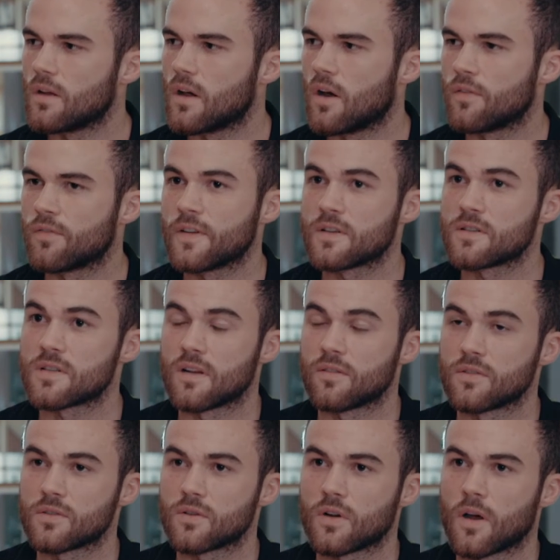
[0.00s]
fitness
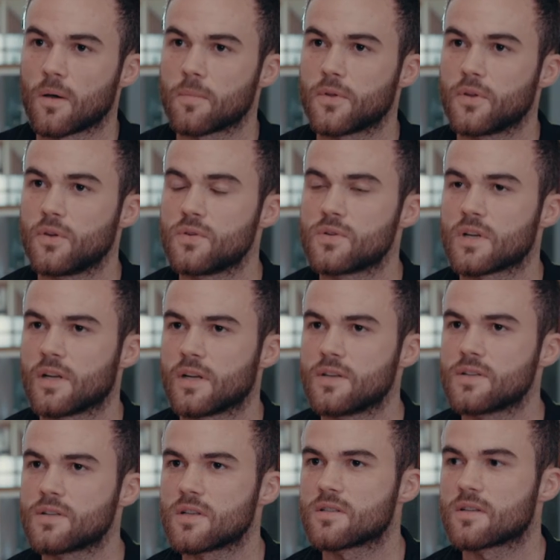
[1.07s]
level's gone up hugely.
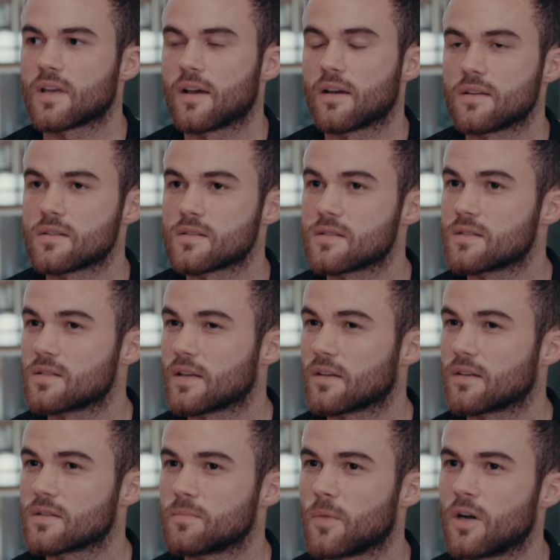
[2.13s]
She doesn't get sick
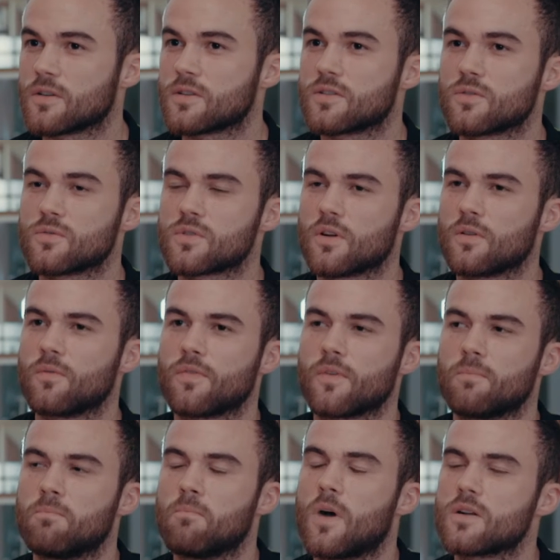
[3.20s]
as much. She's also
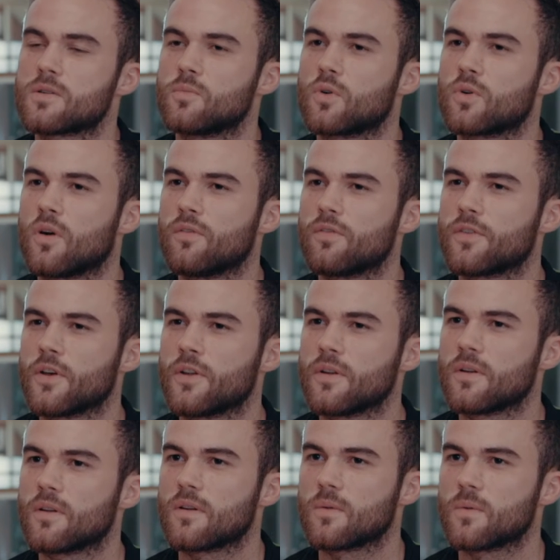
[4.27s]
much more confident,
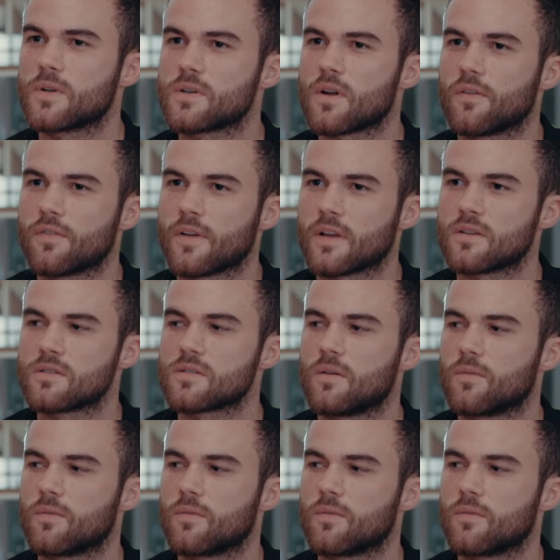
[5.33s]
which I think has come